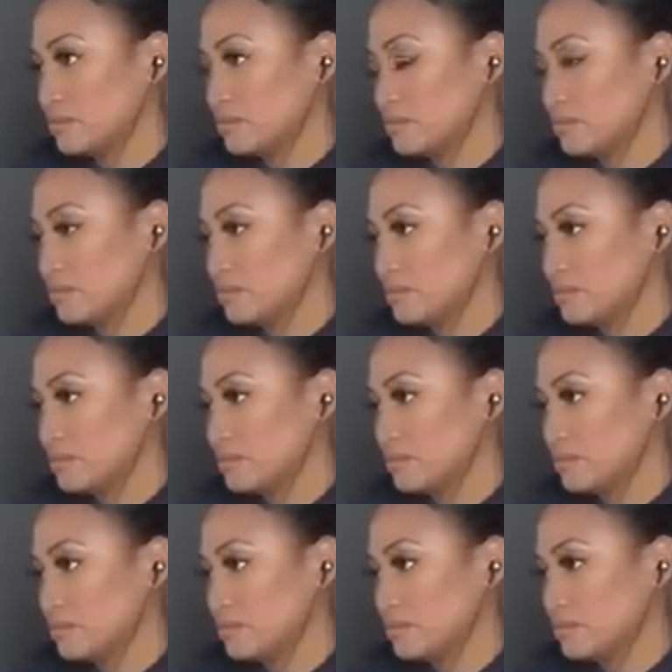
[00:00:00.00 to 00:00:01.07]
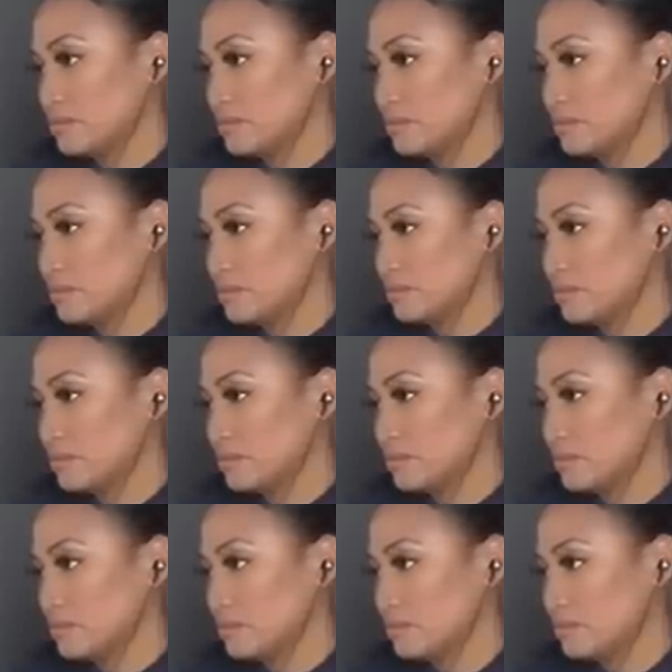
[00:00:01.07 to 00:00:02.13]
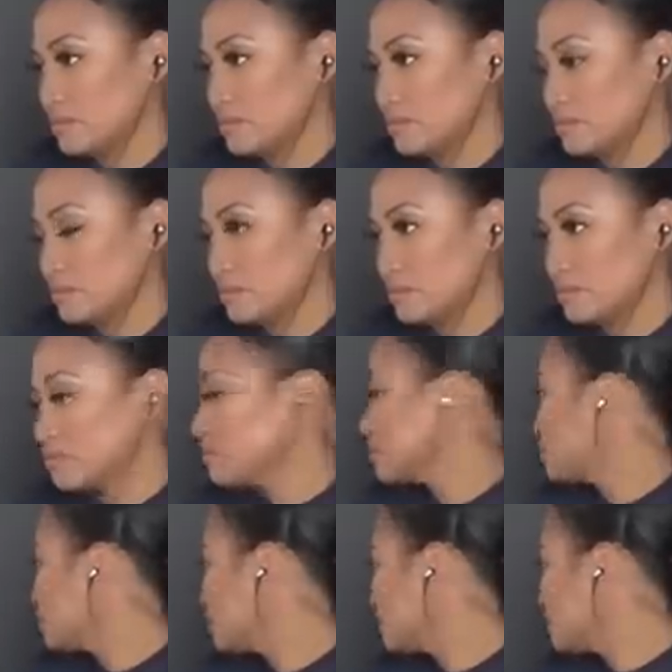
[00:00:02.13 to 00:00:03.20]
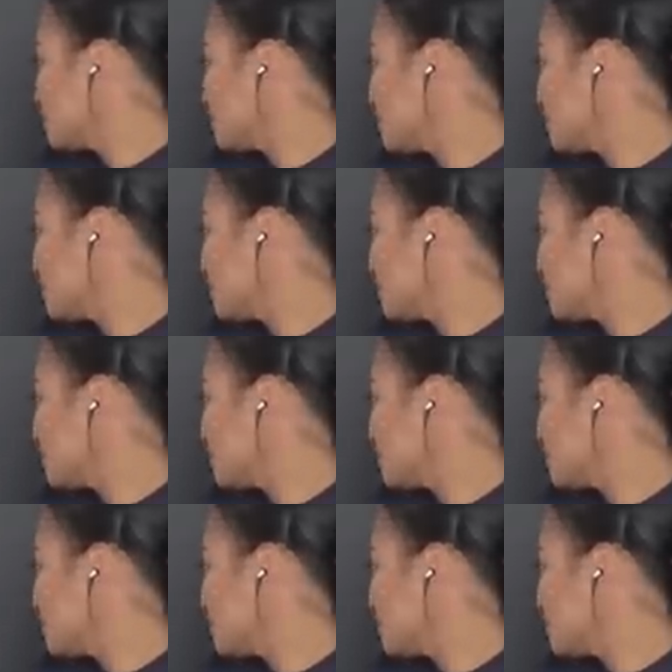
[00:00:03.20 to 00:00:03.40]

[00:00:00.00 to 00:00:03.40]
[no speech]